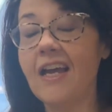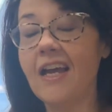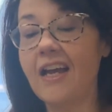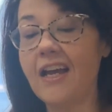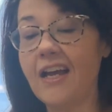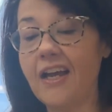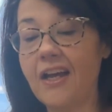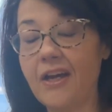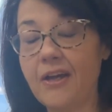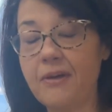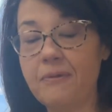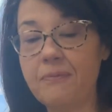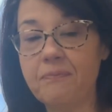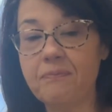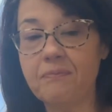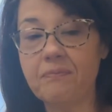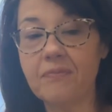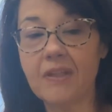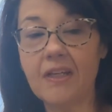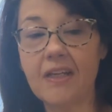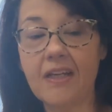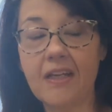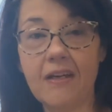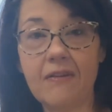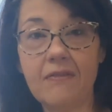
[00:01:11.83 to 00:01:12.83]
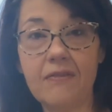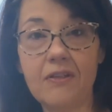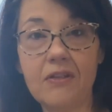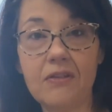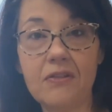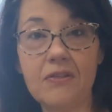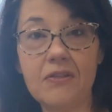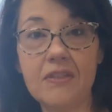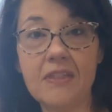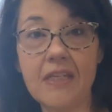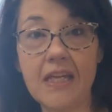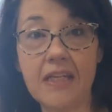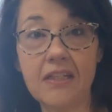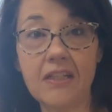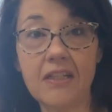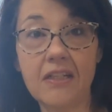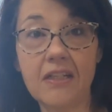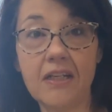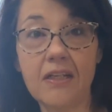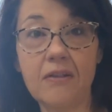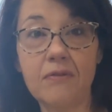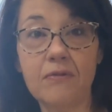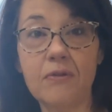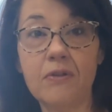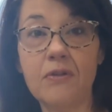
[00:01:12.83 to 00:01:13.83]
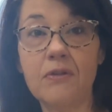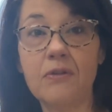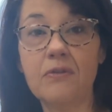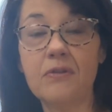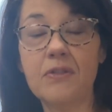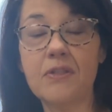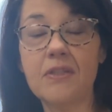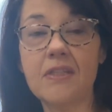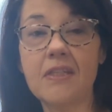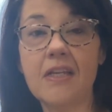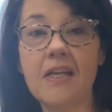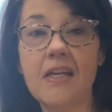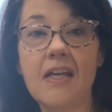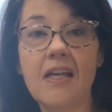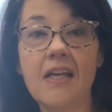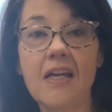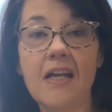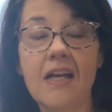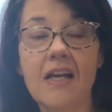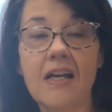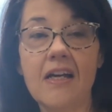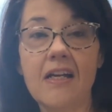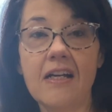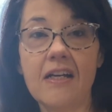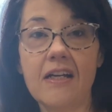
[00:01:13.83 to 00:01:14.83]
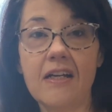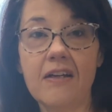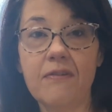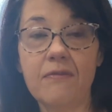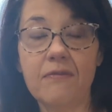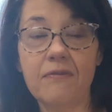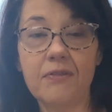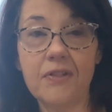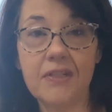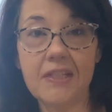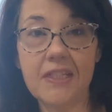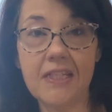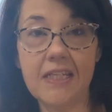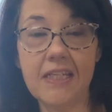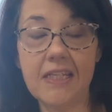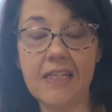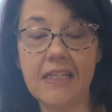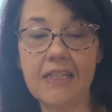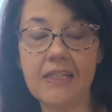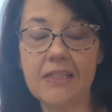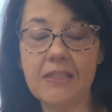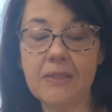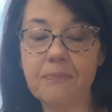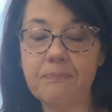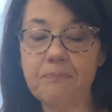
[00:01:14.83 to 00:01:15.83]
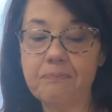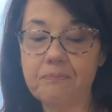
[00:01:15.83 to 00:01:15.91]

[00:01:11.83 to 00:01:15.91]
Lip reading: I have used dandelion roots for teas.